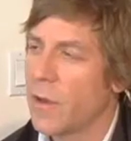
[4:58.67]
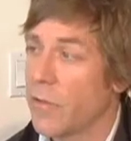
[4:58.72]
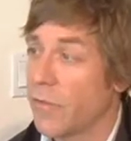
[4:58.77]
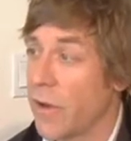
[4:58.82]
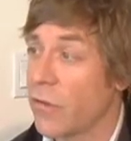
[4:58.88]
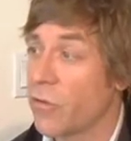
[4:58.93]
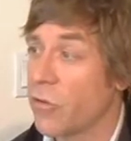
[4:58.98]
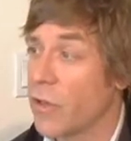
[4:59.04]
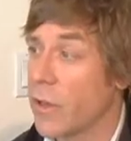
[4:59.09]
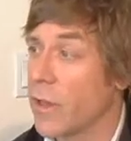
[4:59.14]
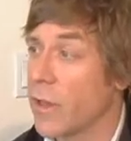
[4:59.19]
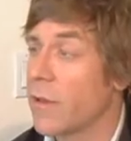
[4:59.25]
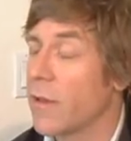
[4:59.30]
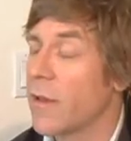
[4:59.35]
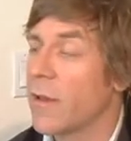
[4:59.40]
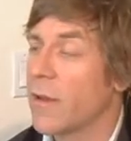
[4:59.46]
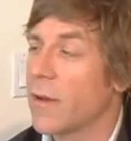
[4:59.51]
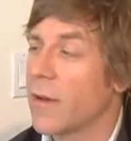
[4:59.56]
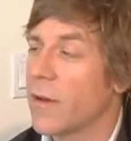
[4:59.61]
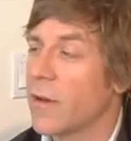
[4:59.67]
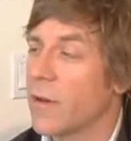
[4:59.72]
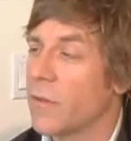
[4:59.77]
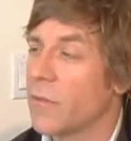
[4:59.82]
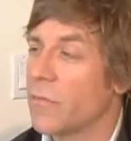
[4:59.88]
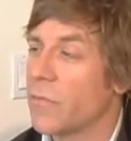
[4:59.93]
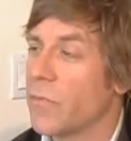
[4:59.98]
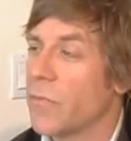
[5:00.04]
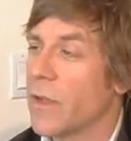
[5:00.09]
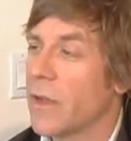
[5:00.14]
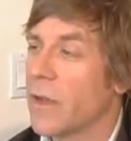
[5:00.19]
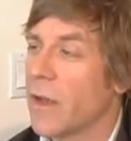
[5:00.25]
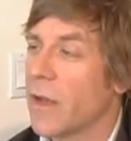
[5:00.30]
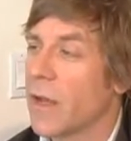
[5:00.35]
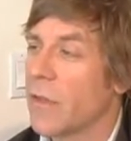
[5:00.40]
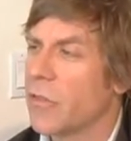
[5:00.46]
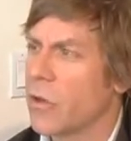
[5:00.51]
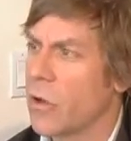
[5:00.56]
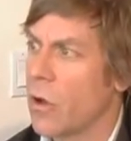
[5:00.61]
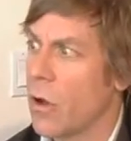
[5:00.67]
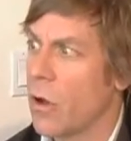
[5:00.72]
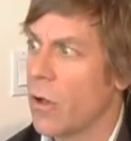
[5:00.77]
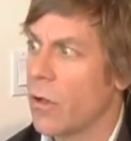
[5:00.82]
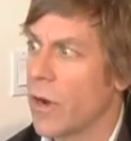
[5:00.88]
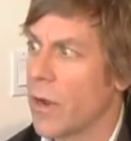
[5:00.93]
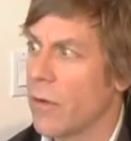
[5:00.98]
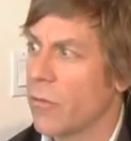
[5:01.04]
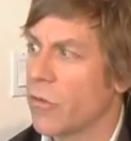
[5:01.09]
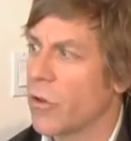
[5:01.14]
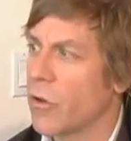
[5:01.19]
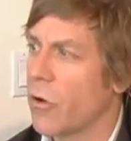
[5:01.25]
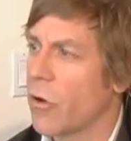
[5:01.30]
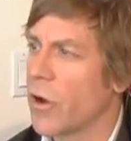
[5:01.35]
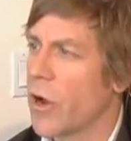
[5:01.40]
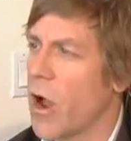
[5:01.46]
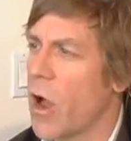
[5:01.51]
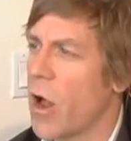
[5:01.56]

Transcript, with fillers: And eventually, um, I got the call and I was going